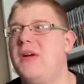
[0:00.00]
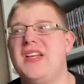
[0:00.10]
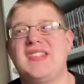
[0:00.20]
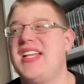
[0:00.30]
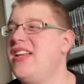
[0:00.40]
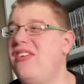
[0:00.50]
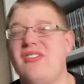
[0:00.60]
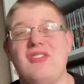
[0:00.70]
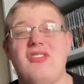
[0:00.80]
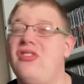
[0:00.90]
Because they're
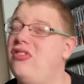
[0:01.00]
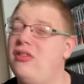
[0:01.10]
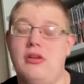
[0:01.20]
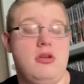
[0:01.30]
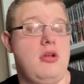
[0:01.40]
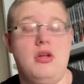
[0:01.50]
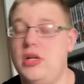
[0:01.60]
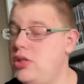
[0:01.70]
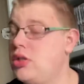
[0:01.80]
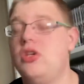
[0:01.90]
not.
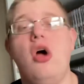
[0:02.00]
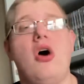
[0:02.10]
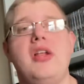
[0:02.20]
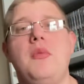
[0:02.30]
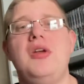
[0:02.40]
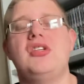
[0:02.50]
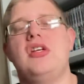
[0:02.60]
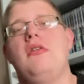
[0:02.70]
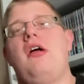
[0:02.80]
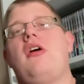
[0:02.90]
They're just not. And then when you see
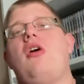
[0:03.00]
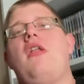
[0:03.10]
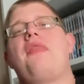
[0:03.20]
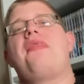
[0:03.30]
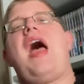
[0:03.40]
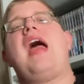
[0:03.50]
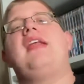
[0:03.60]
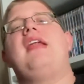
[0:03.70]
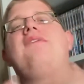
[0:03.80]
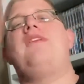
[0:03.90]
them like go like that, and
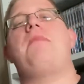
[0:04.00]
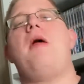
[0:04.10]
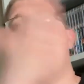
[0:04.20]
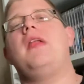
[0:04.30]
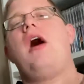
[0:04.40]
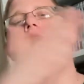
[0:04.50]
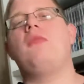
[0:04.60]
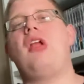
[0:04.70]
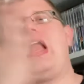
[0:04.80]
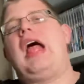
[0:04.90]
then they flip open their
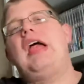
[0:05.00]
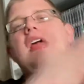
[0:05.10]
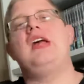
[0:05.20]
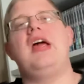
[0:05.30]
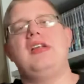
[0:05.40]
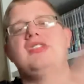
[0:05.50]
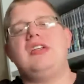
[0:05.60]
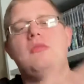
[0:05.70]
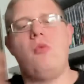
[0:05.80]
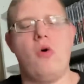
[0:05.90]
arms like that, and you see
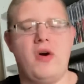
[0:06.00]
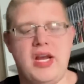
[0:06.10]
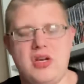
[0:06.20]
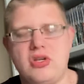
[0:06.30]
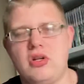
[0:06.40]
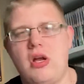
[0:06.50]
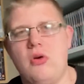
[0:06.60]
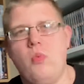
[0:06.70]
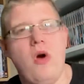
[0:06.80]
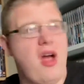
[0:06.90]
them walking, it's just like,
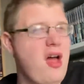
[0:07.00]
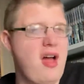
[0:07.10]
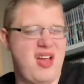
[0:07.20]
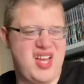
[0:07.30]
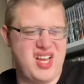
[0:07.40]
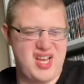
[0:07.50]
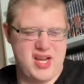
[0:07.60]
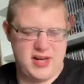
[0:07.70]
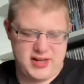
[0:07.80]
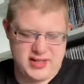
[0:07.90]
what?
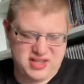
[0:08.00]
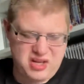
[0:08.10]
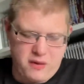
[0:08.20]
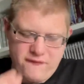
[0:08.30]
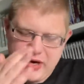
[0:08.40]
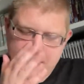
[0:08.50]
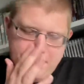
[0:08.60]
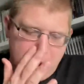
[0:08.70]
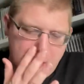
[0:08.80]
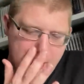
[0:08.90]
That's the one thing
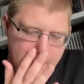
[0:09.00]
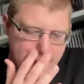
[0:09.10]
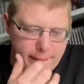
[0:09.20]
about it.